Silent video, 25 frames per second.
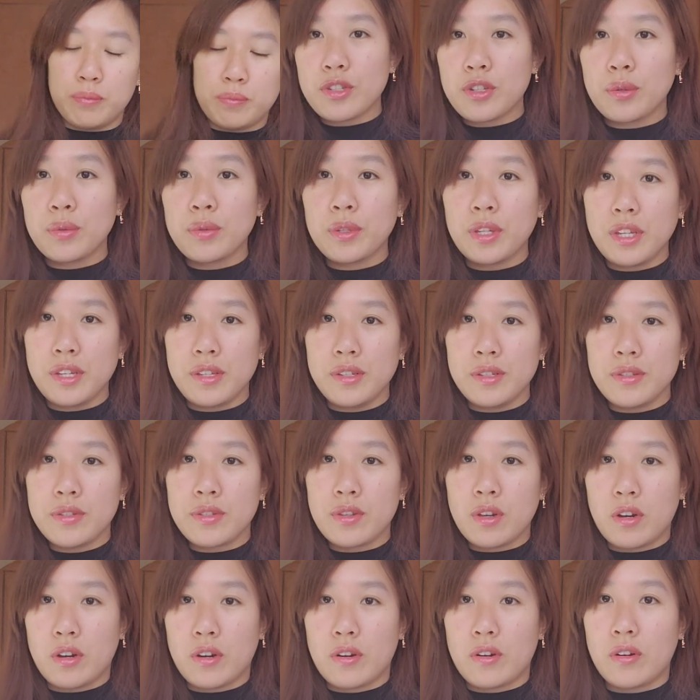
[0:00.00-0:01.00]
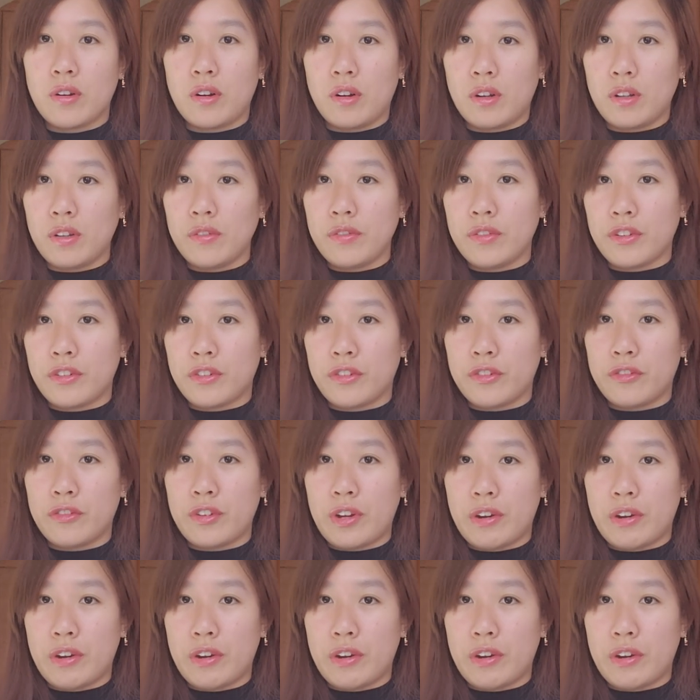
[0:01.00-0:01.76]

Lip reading: So these are all of the